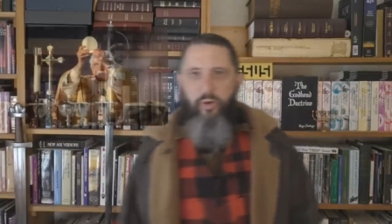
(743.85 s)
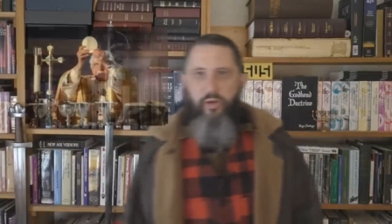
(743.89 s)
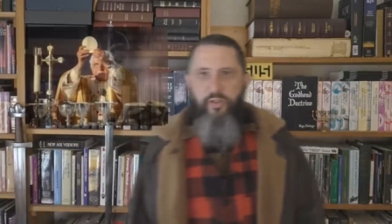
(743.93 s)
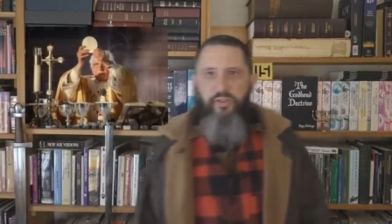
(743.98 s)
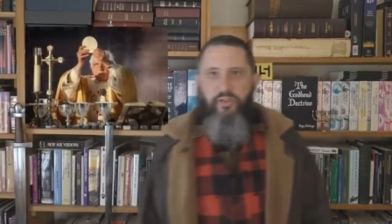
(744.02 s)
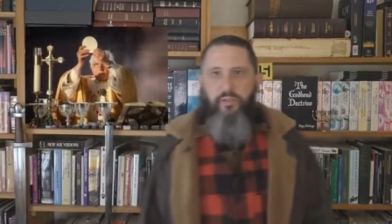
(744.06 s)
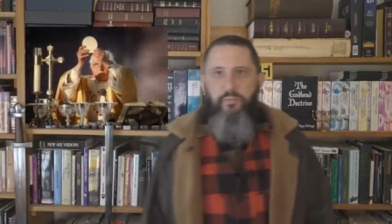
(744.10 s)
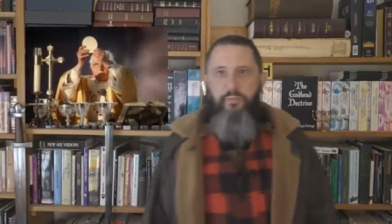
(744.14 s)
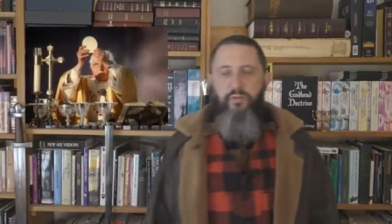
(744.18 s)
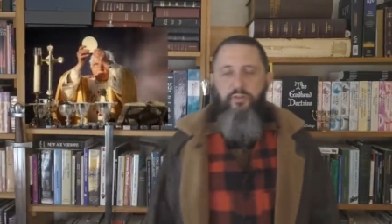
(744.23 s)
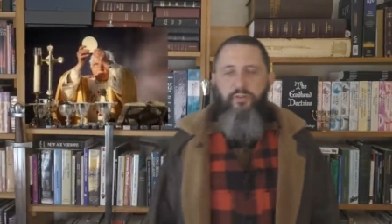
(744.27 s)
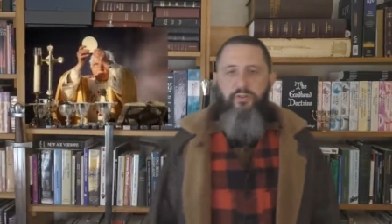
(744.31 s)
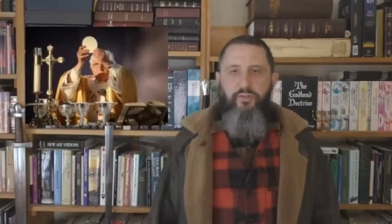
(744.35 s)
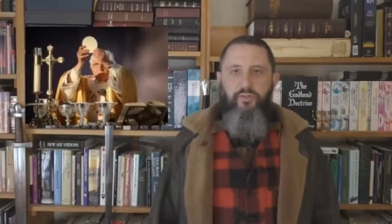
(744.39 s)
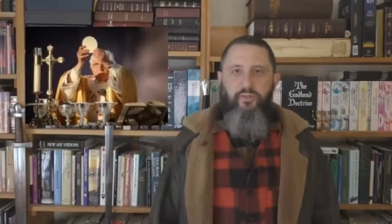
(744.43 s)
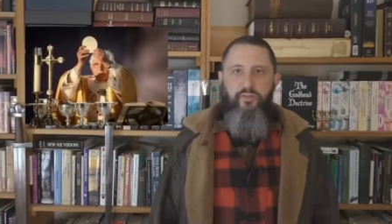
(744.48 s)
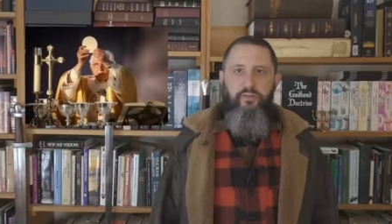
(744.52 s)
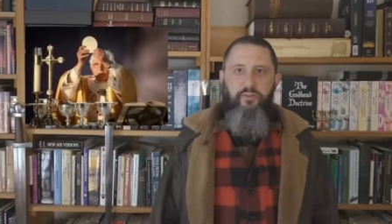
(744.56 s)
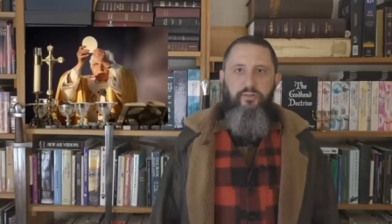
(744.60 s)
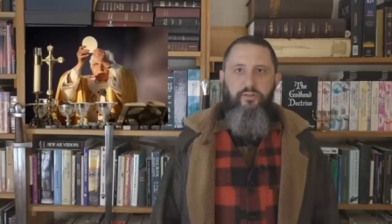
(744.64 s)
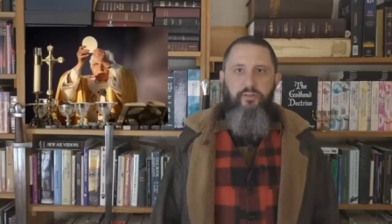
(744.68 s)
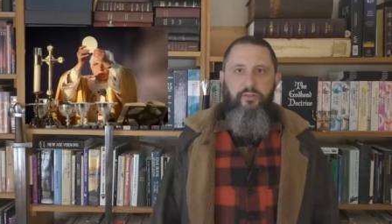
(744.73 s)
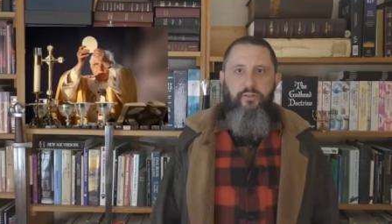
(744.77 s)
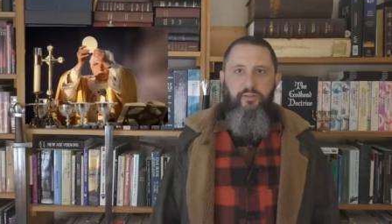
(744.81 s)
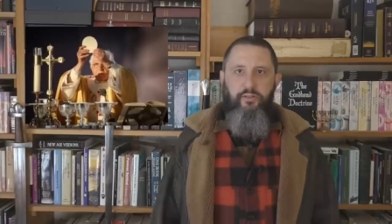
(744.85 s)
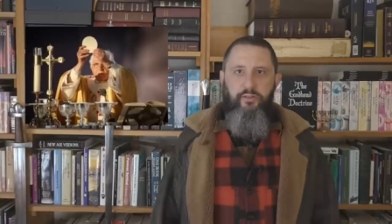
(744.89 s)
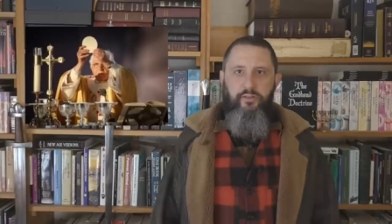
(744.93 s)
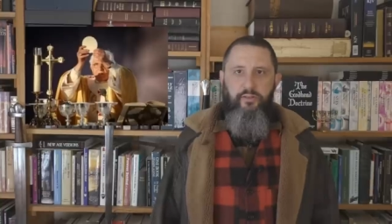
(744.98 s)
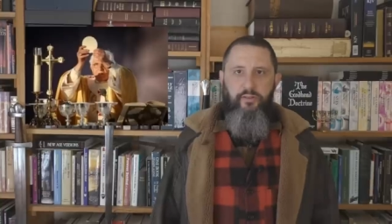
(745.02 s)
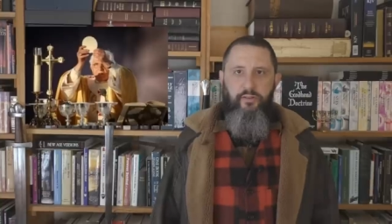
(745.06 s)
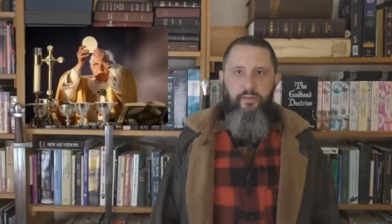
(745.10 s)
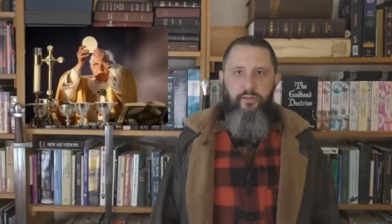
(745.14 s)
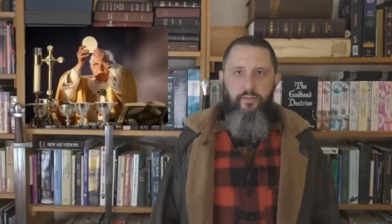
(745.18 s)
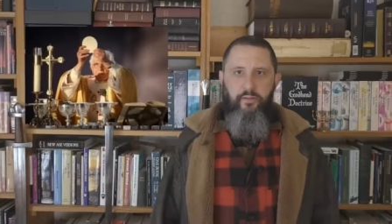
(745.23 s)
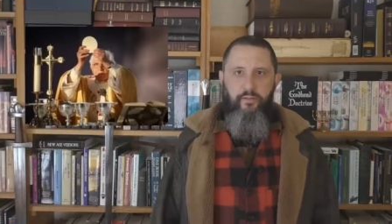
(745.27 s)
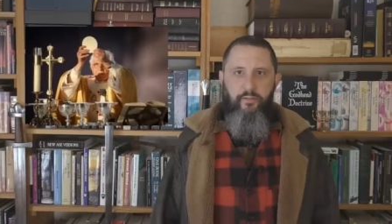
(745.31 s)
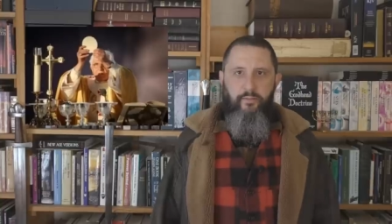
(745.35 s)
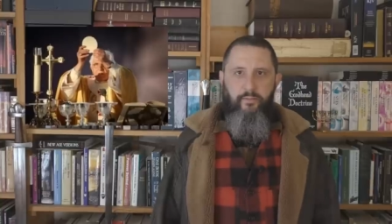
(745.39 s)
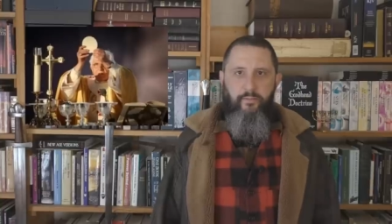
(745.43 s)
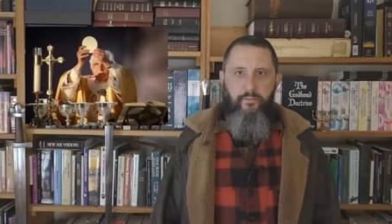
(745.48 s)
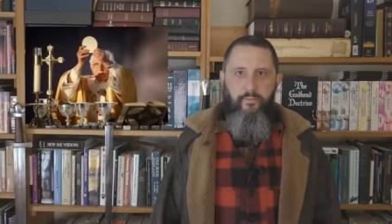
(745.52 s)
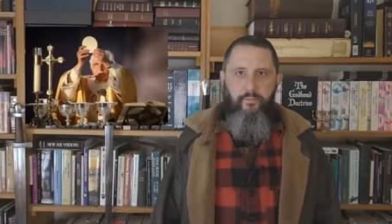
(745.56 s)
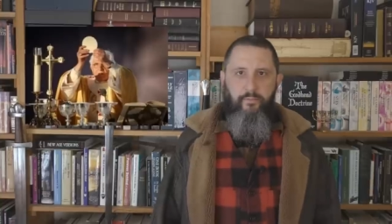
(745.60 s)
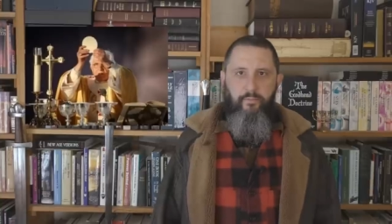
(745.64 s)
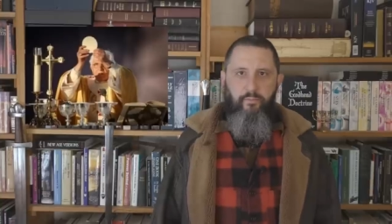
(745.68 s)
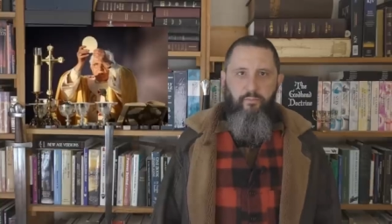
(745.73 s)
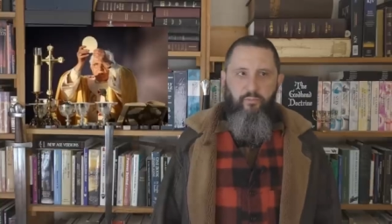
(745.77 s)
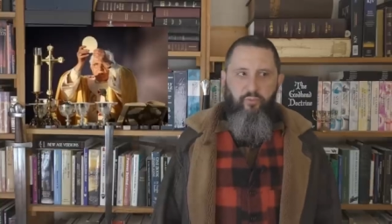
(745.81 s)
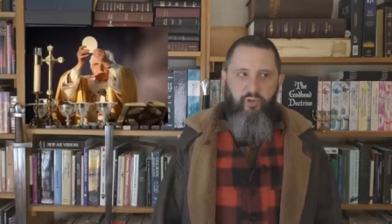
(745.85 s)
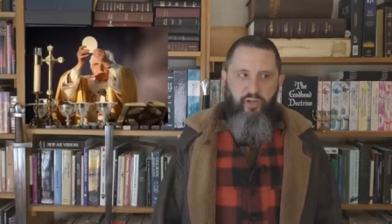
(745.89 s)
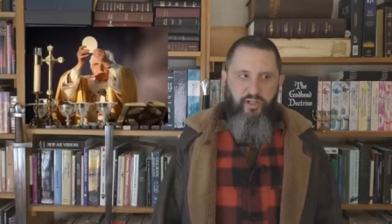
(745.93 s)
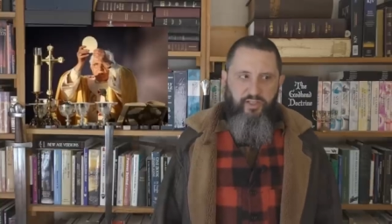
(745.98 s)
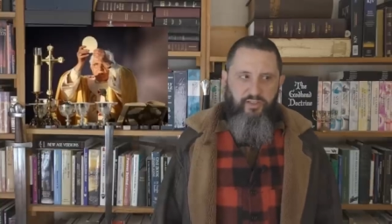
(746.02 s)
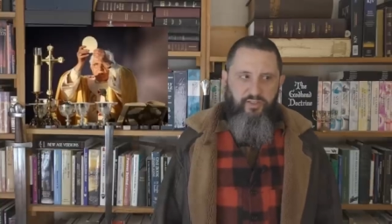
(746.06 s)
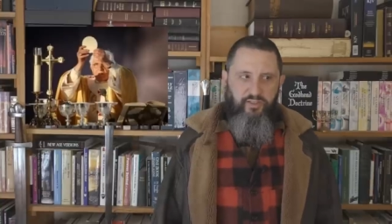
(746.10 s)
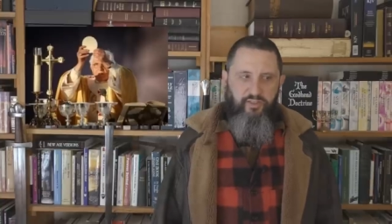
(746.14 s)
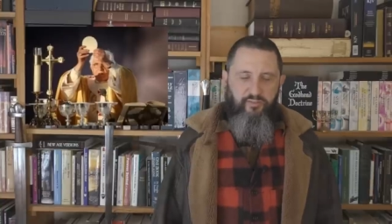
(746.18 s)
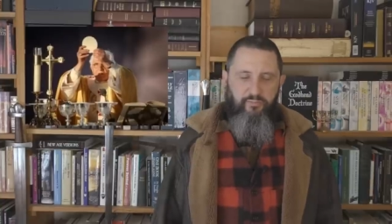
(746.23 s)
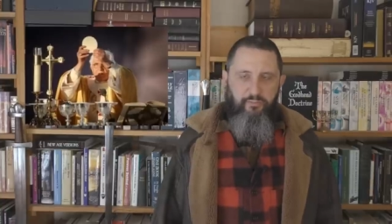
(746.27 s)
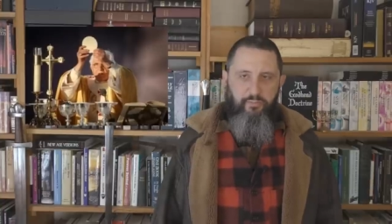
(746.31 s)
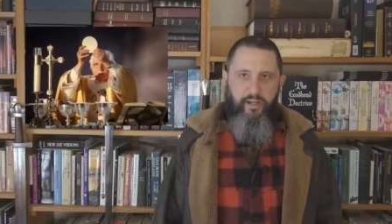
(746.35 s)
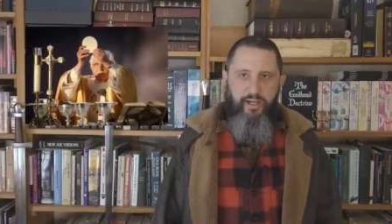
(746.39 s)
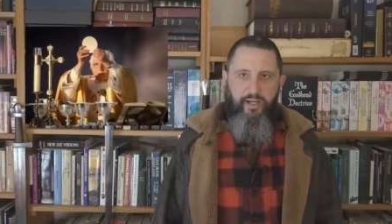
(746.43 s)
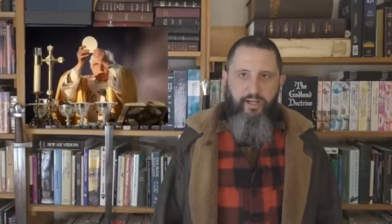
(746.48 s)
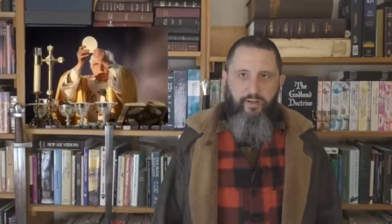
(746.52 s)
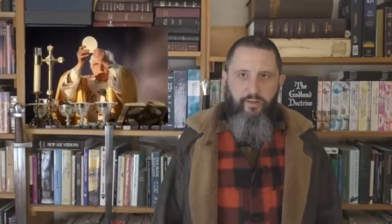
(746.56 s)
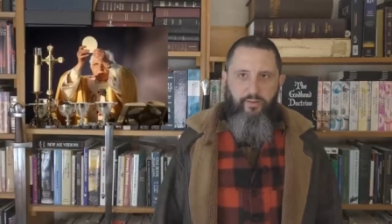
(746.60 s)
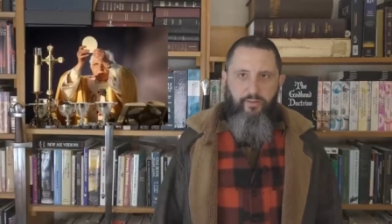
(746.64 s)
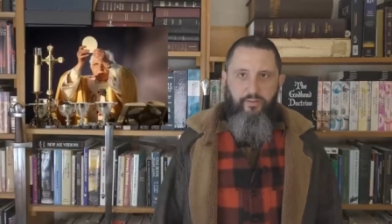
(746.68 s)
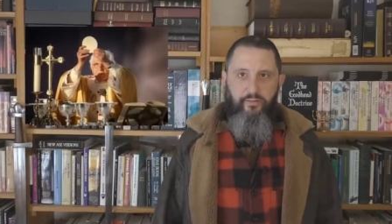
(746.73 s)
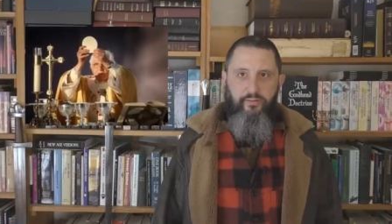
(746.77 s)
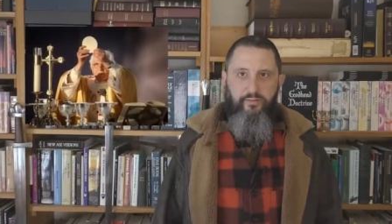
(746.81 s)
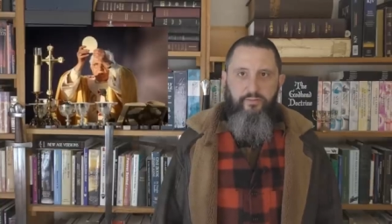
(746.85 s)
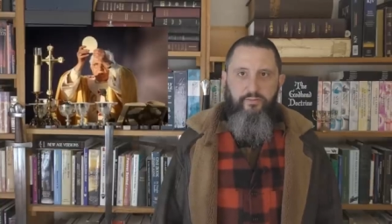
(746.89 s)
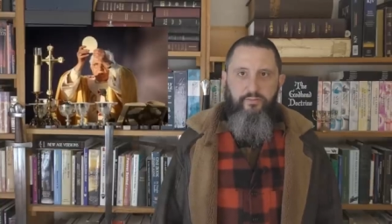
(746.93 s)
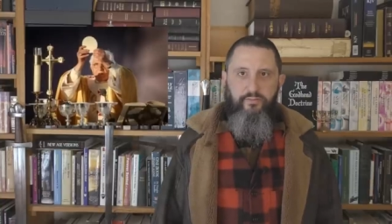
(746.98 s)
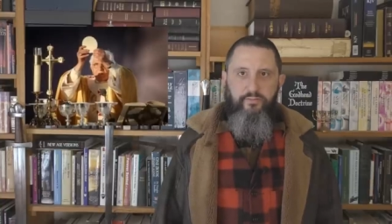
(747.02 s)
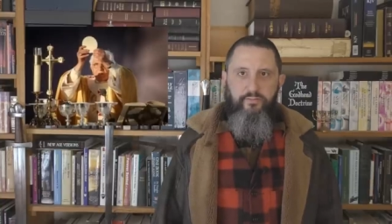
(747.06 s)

worshippers, priests of Baal.